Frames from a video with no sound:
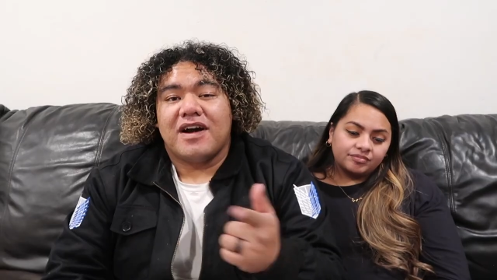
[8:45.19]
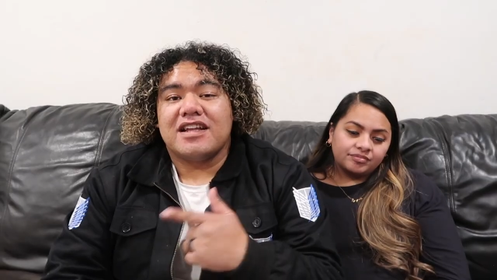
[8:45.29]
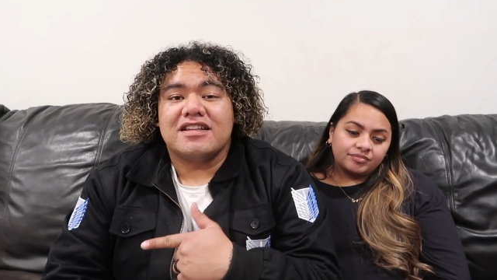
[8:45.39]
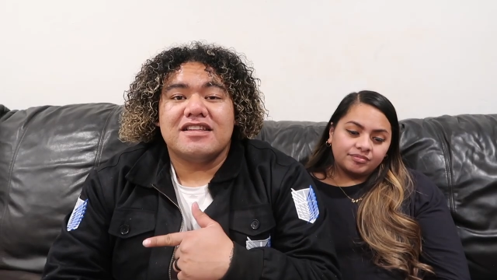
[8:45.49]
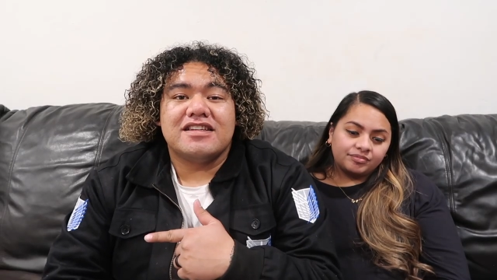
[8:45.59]

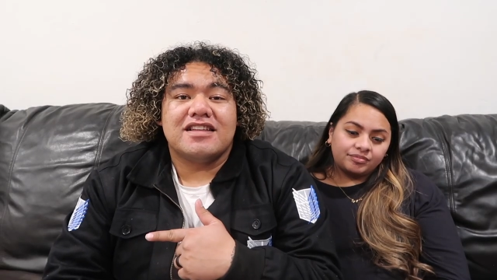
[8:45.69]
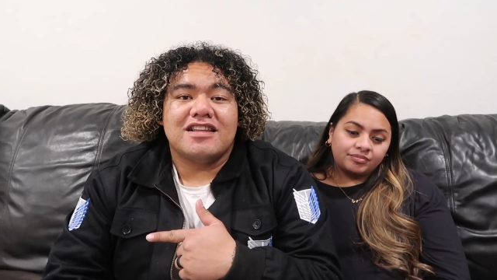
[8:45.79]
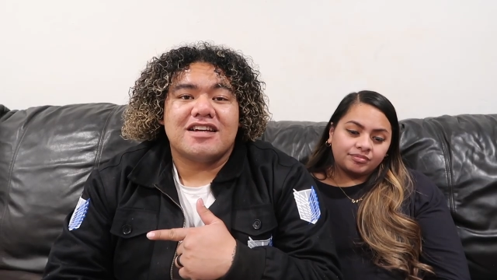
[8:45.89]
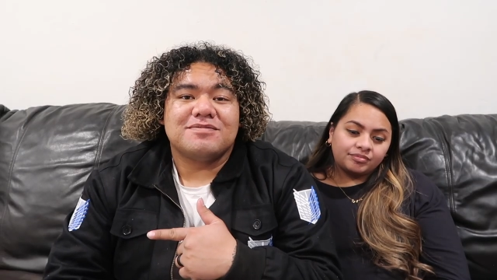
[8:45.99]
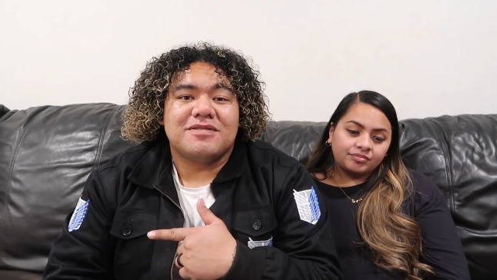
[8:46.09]
Speaker 1: Finally, the
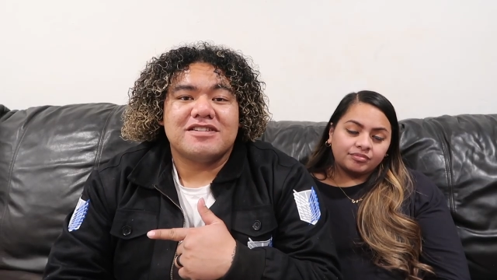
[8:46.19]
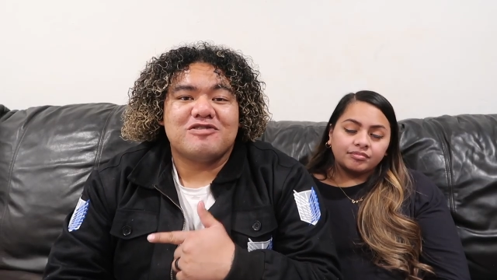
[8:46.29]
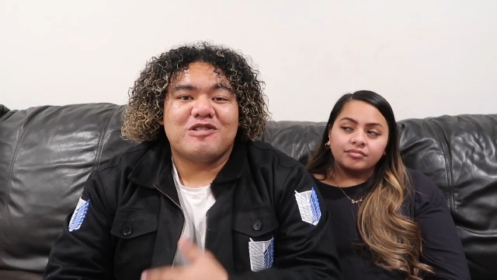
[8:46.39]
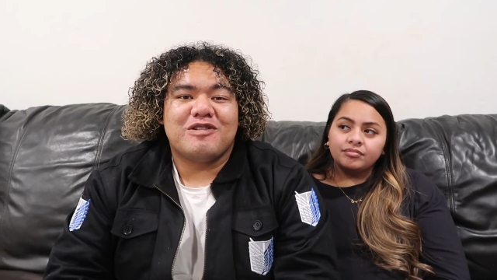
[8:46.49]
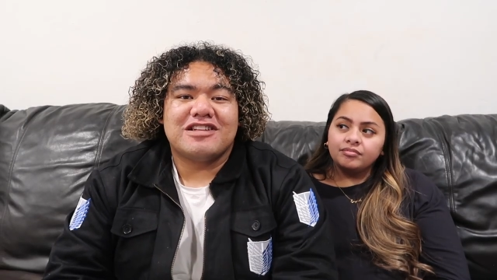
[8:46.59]
last
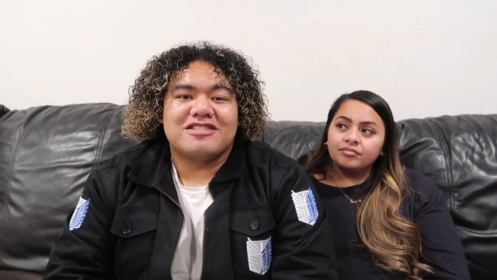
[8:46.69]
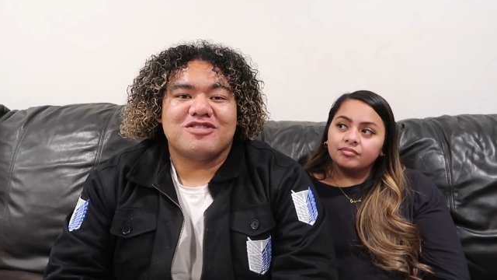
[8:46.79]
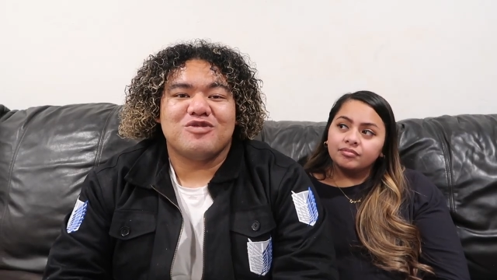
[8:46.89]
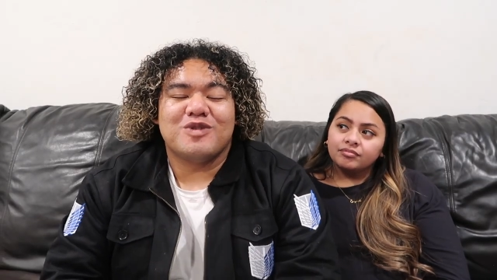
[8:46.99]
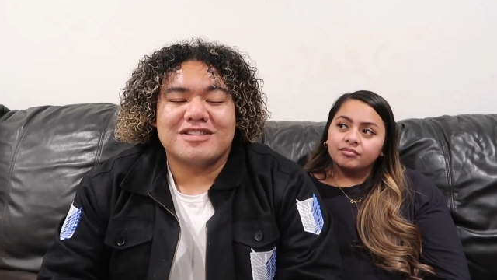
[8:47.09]
place we went
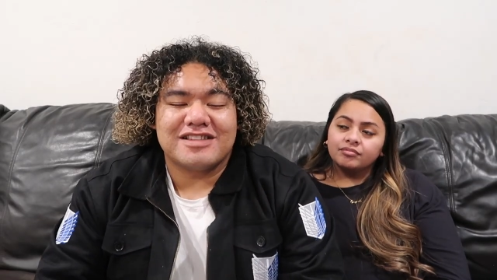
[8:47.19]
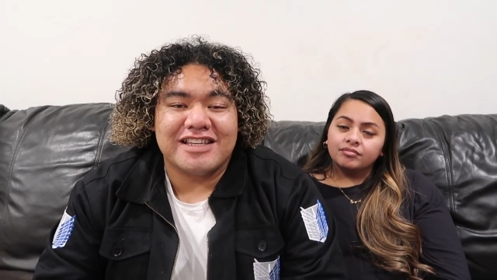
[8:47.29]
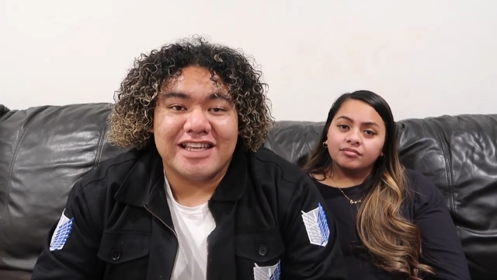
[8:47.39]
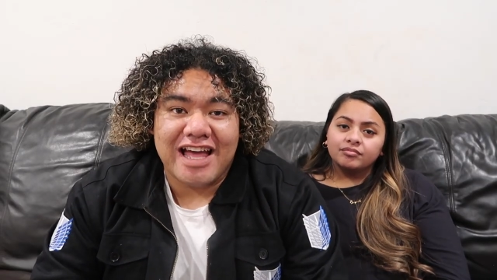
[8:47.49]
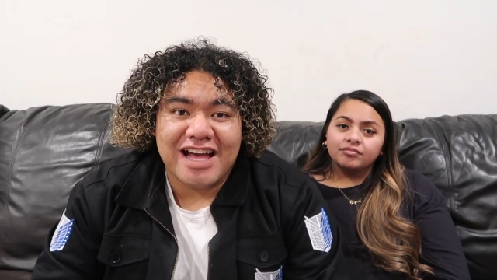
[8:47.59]
to was
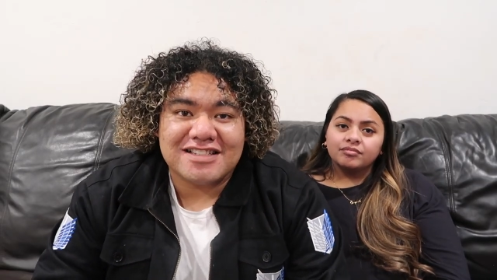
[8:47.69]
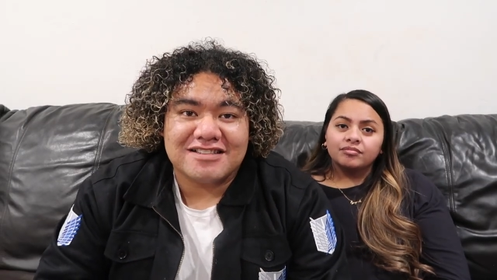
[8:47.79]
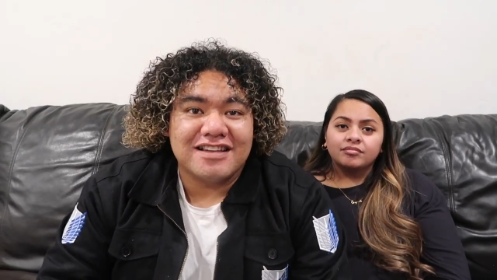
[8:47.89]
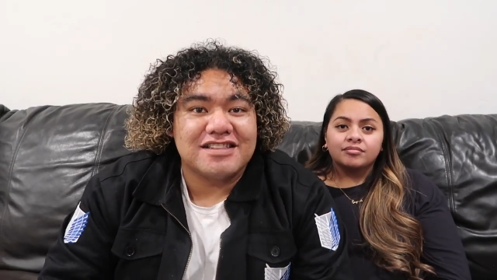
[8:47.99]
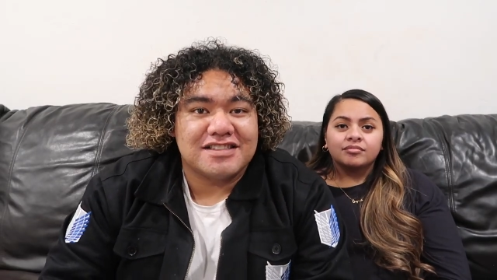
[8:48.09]
the gas
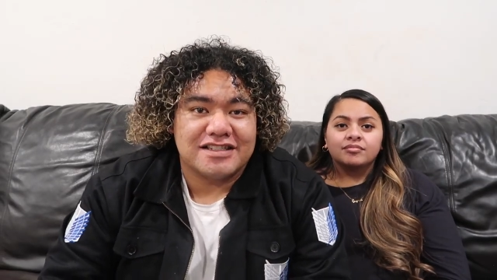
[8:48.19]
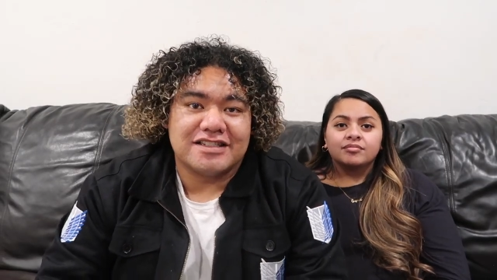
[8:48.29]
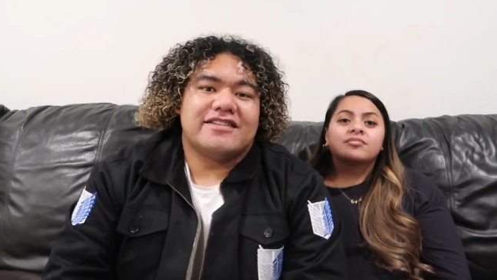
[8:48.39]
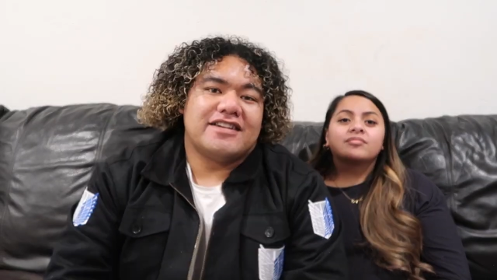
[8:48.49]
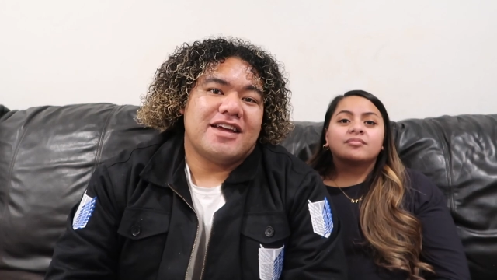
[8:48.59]

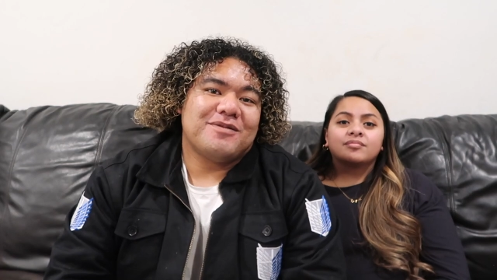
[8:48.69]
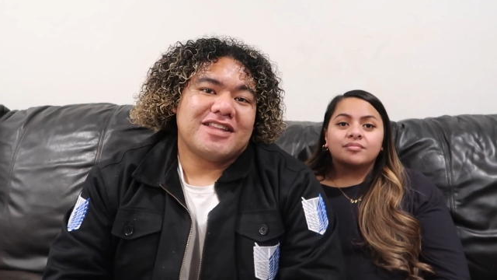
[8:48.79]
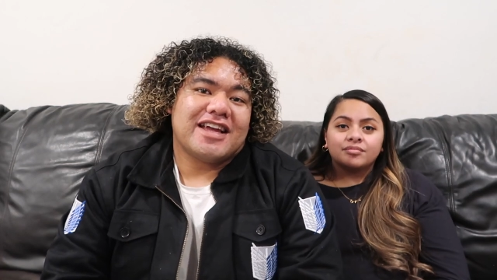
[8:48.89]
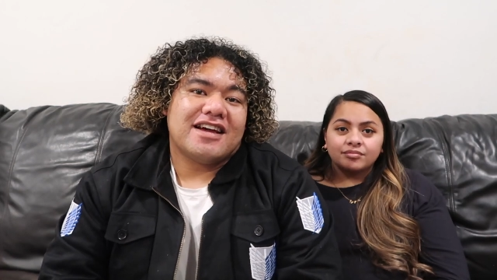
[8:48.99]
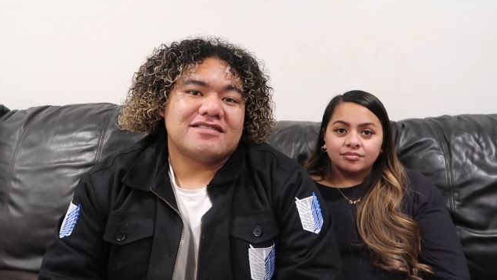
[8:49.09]
station. The name
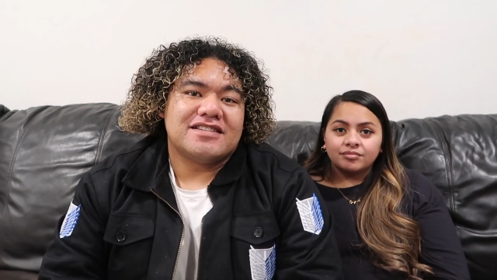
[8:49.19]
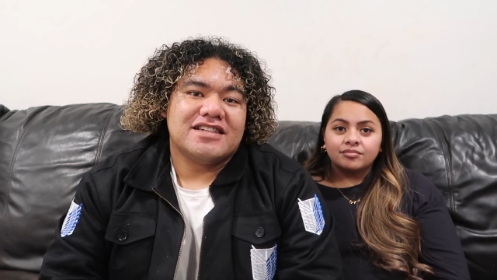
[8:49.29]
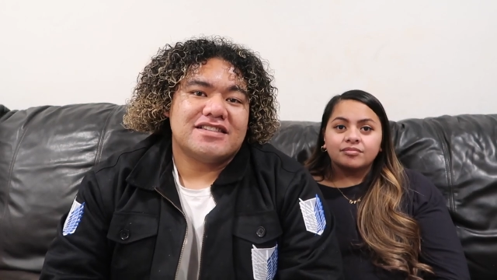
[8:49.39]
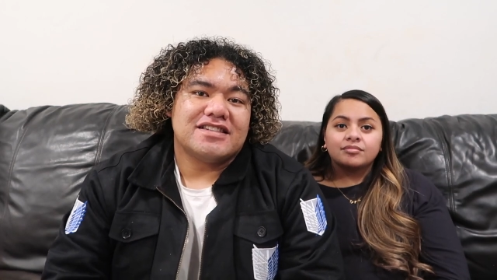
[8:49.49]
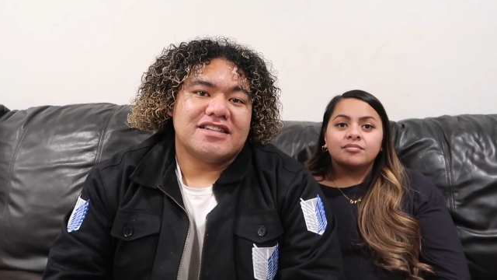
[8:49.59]
of the gas
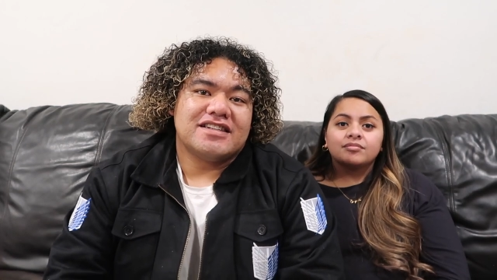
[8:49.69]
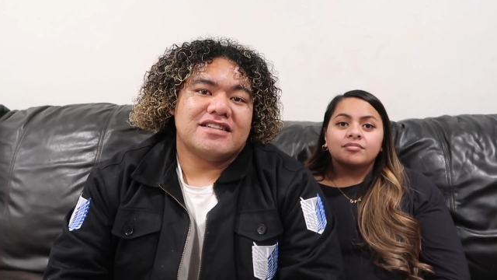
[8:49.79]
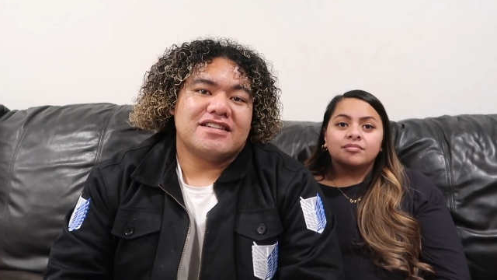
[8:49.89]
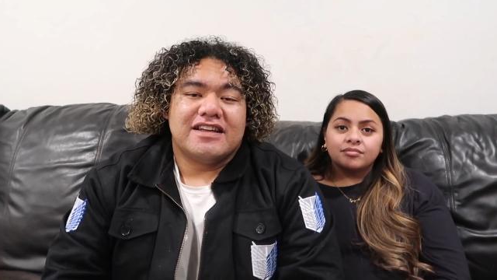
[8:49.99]
station